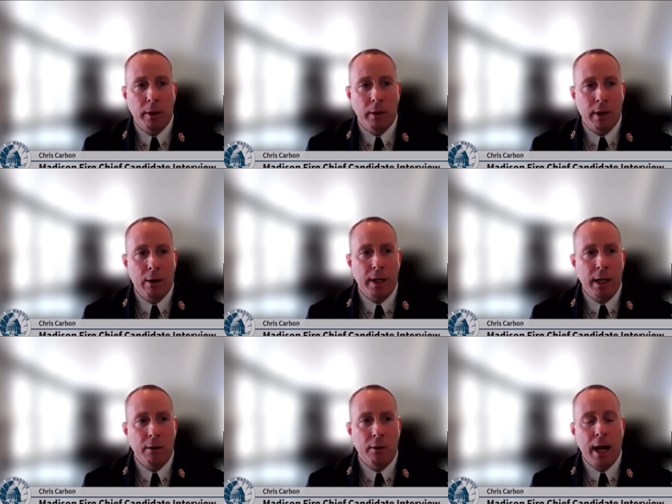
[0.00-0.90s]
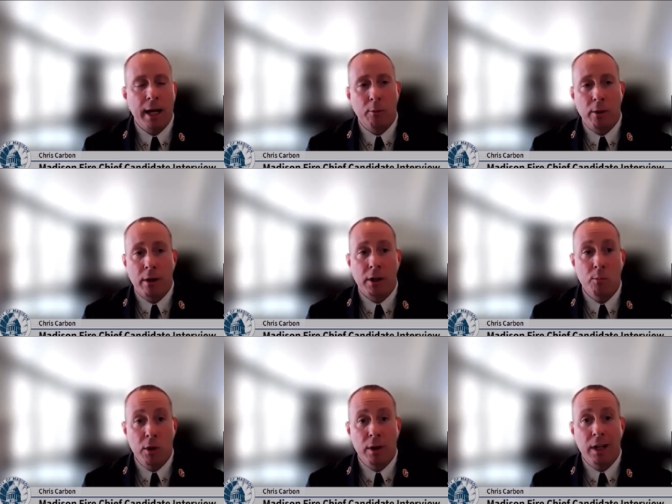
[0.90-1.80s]
that are out interacting with our
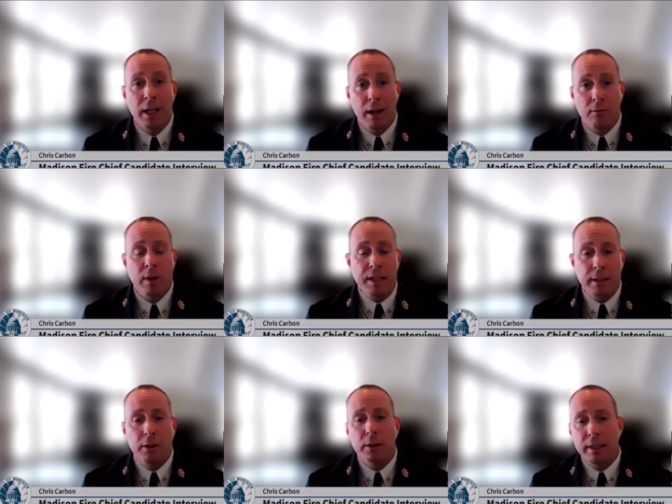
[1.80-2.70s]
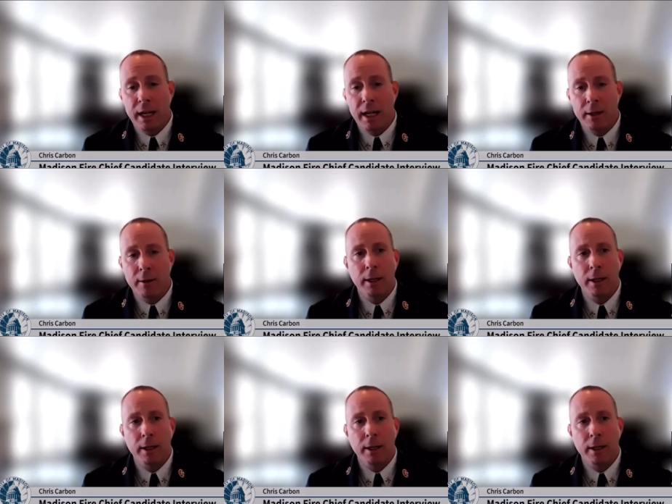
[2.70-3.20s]
community every single day.